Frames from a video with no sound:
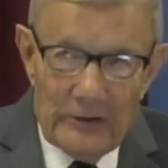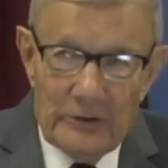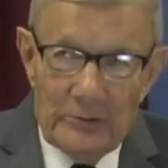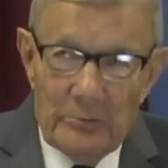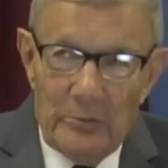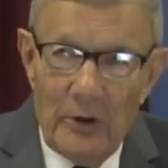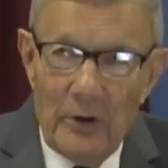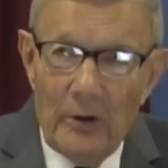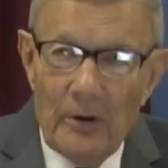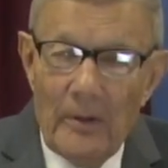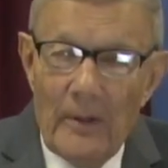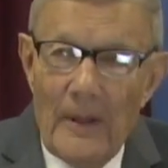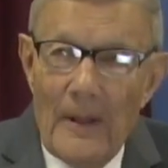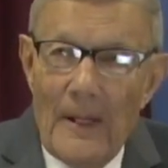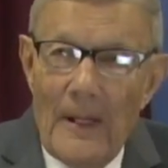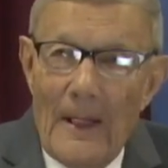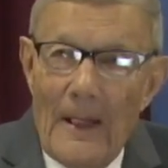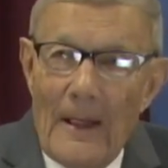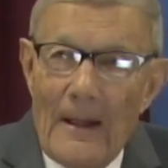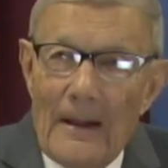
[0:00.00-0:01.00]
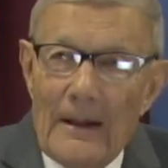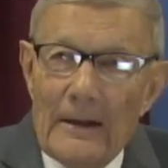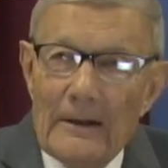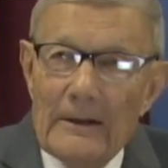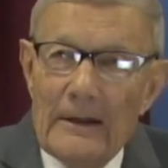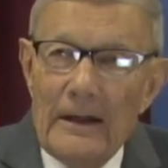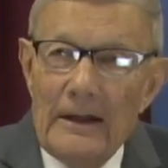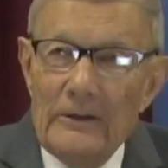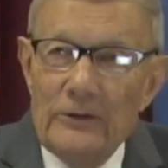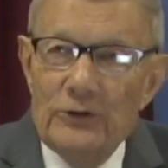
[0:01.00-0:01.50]
his bow.
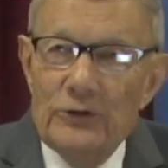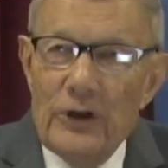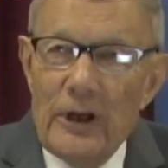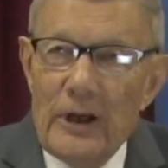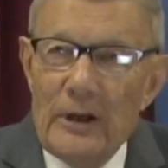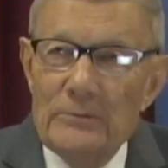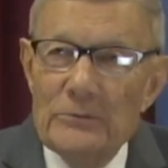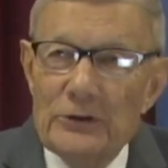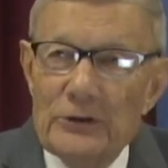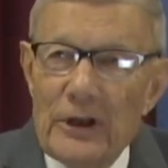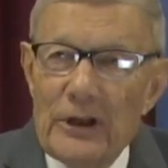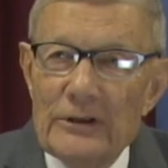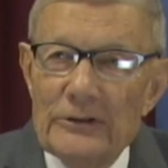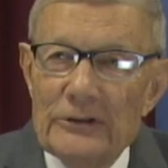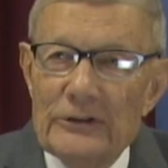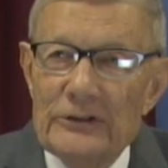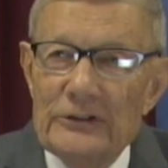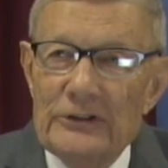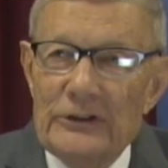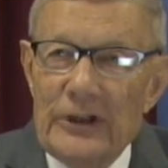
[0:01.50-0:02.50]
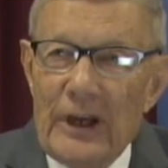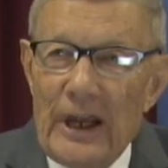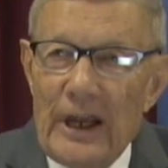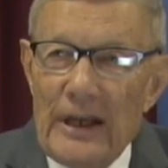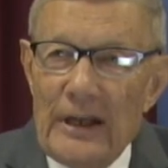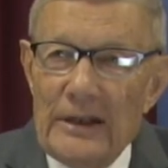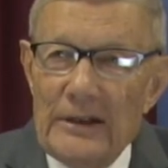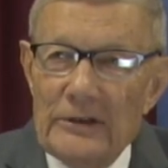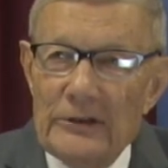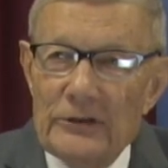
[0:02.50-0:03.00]
King James says
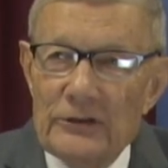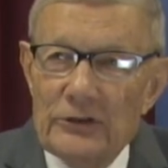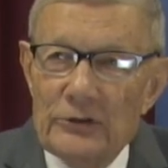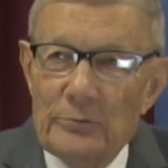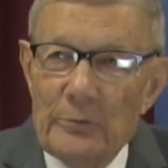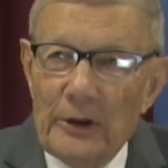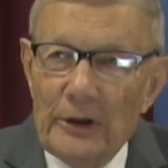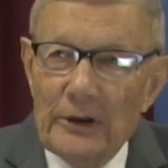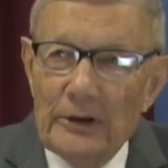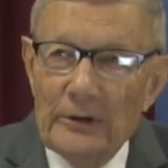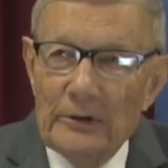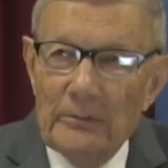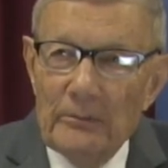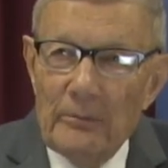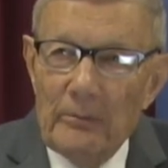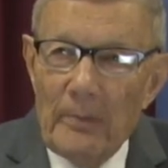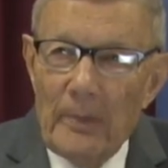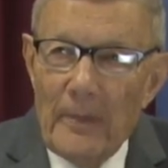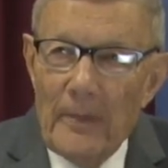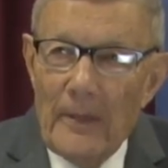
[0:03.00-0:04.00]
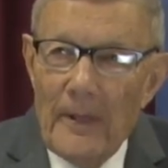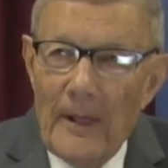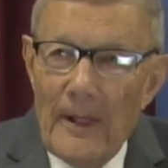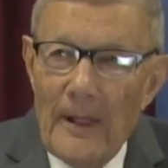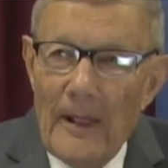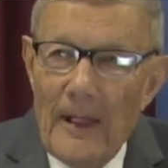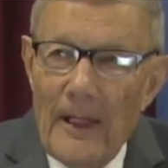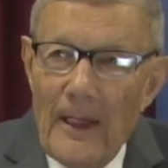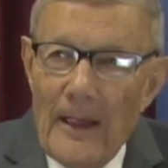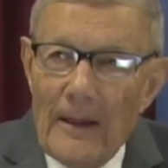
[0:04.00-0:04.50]
daysman,
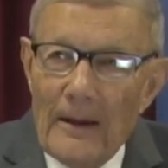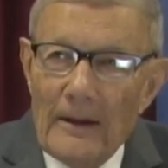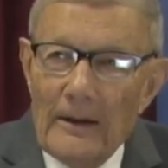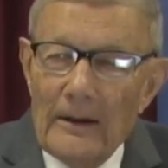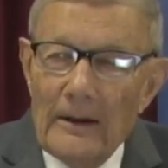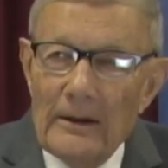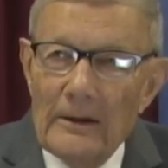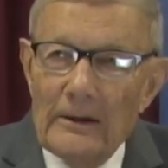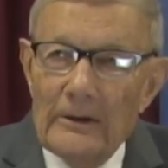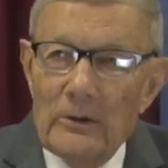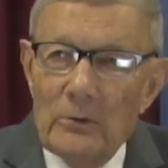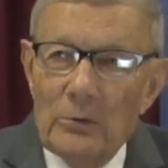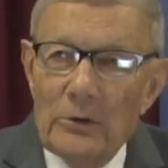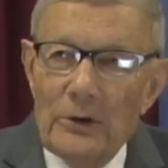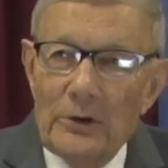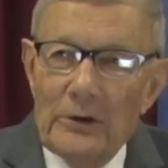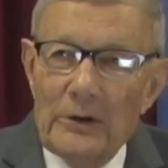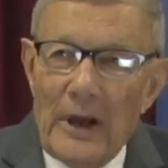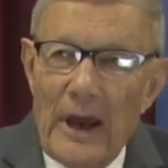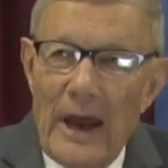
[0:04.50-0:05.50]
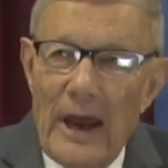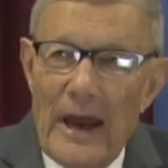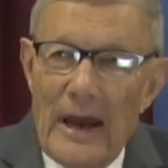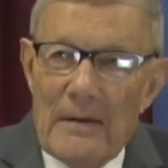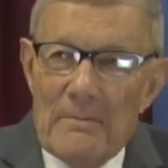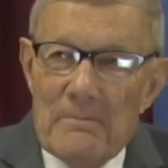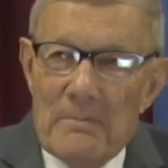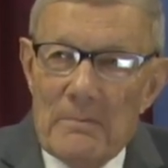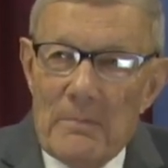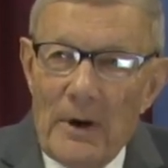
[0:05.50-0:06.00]
uh, the word
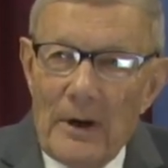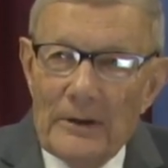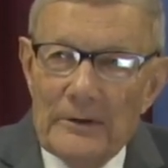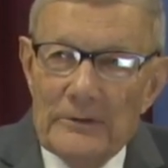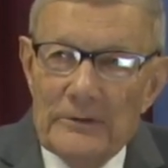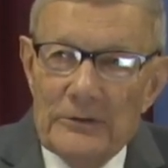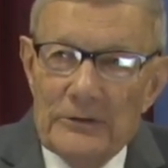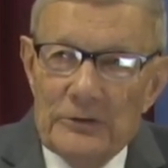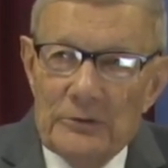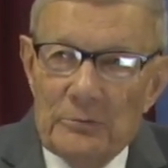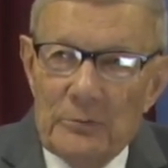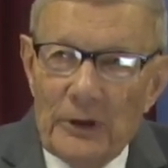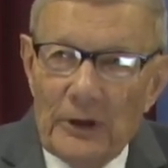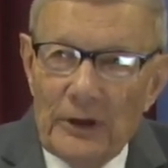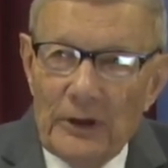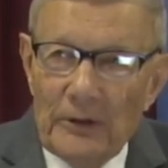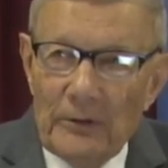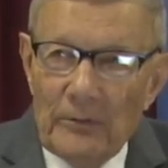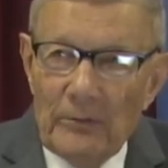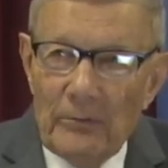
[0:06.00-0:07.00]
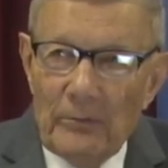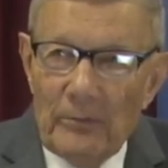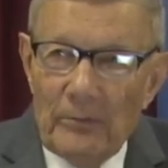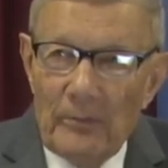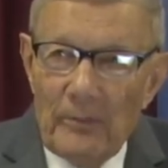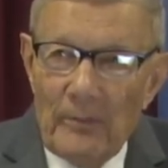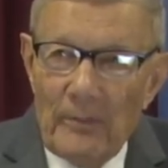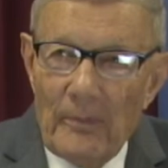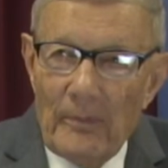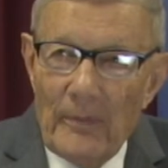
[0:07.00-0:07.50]
ombudsman.
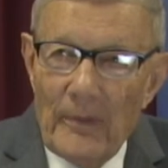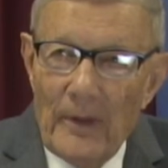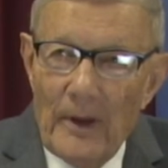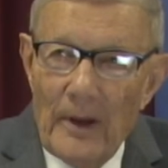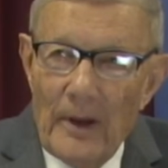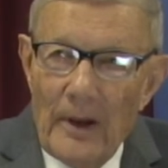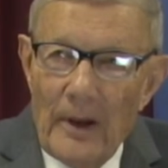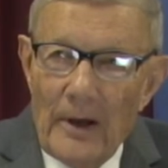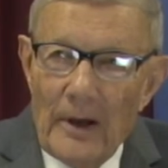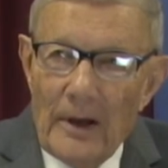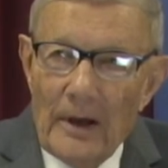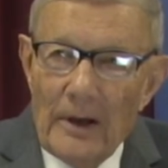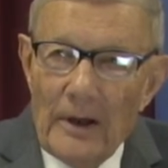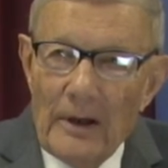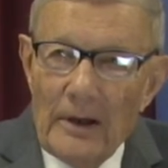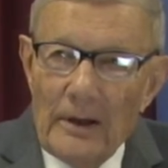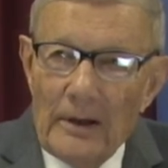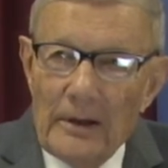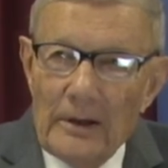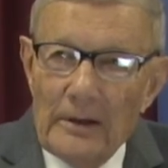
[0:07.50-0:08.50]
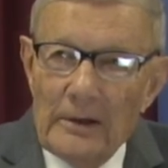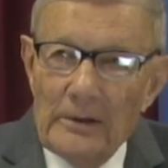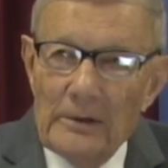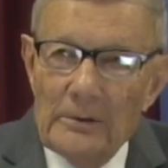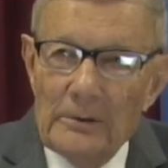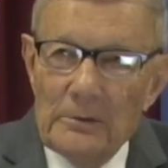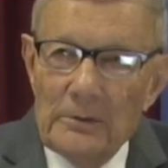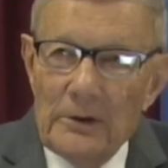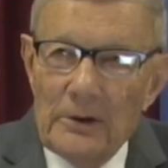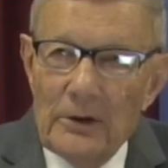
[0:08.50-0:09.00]

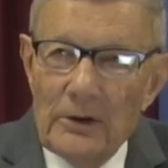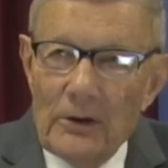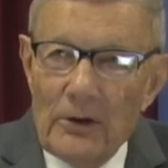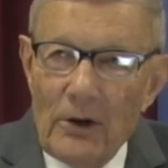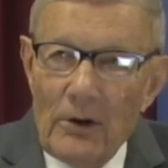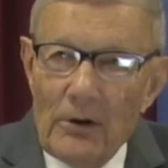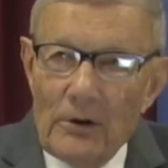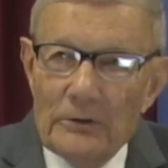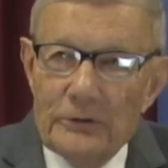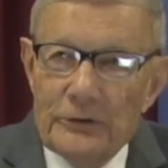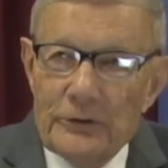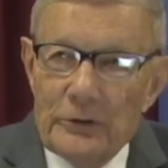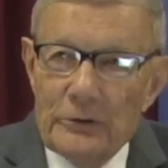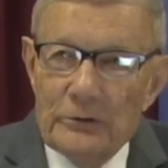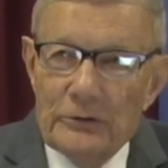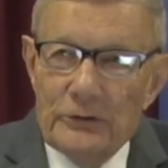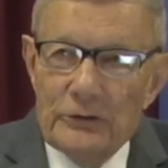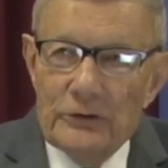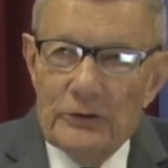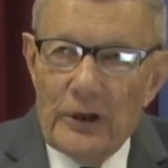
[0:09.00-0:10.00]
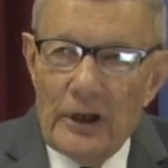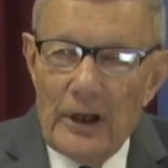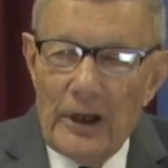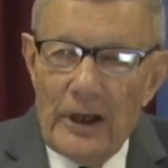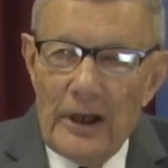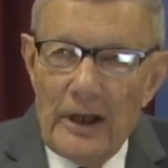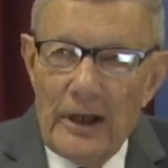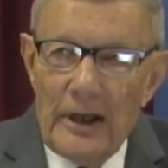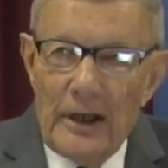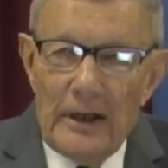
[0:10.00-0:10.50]
Uh, we could also
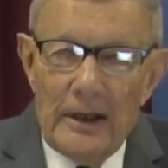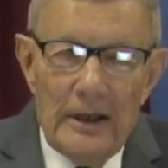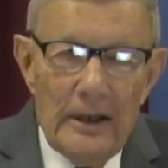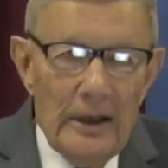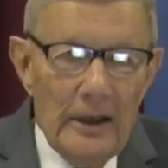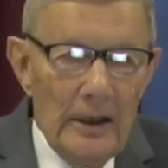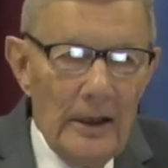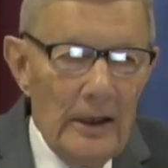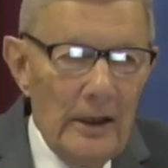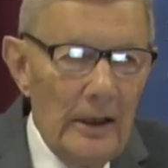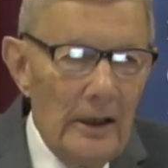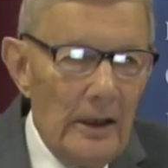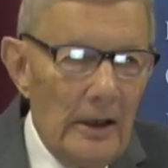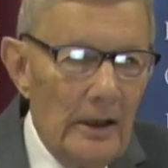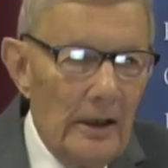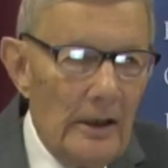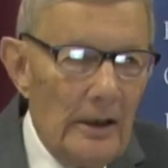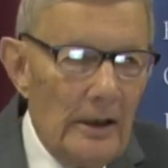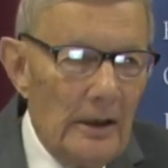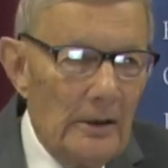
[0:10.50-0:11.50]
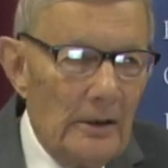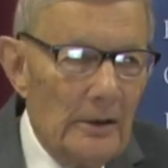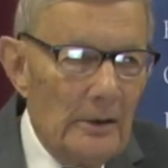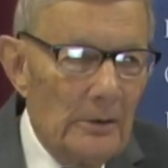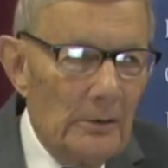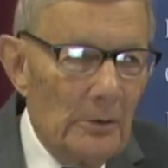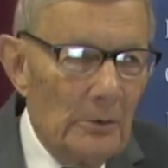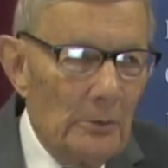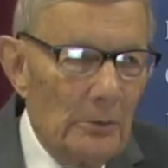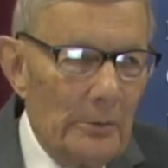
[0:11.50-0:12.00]
say,
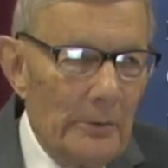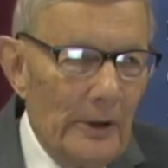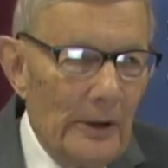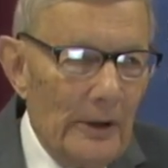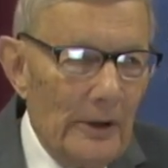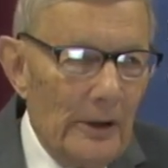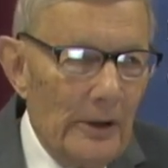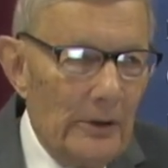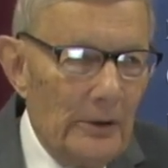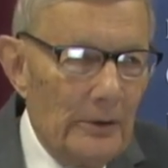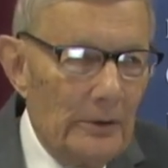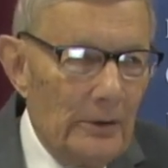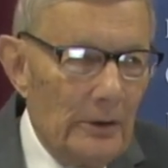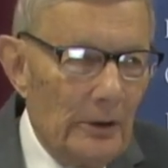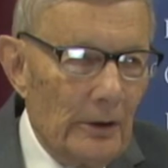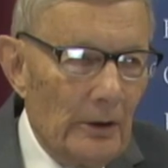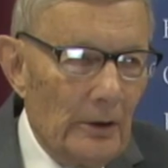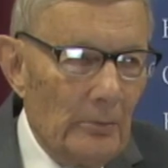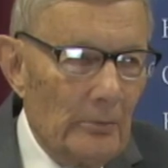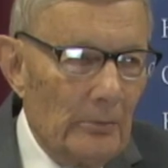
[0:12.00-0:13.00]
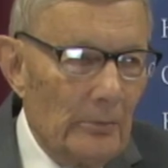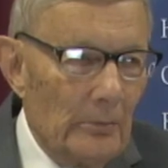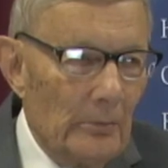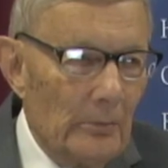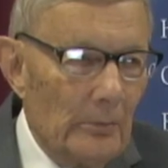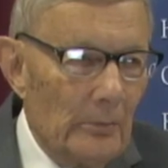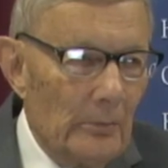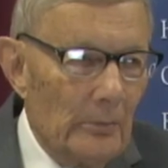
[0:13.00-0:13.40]
what would be another term?